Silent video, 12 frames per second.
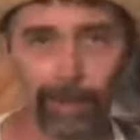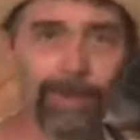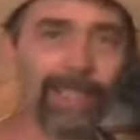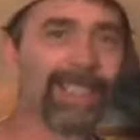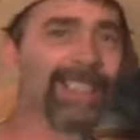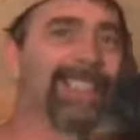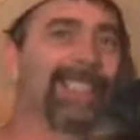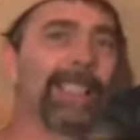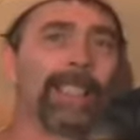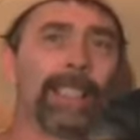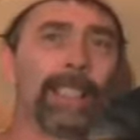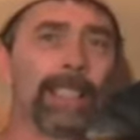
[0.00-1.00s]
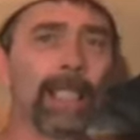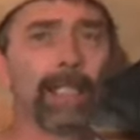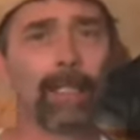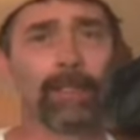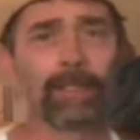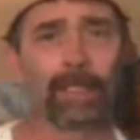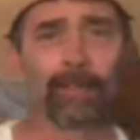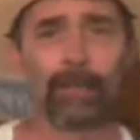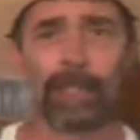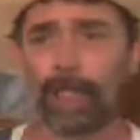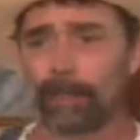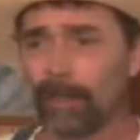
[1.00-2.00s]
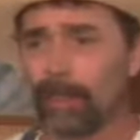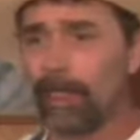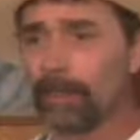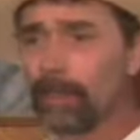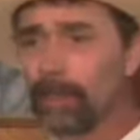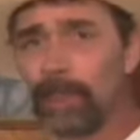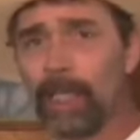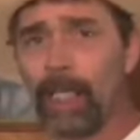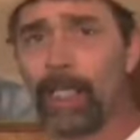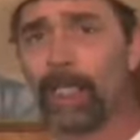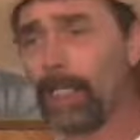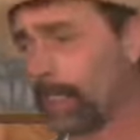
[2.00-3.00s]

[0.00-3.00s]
them. And then all of a sudden we got the electric chair.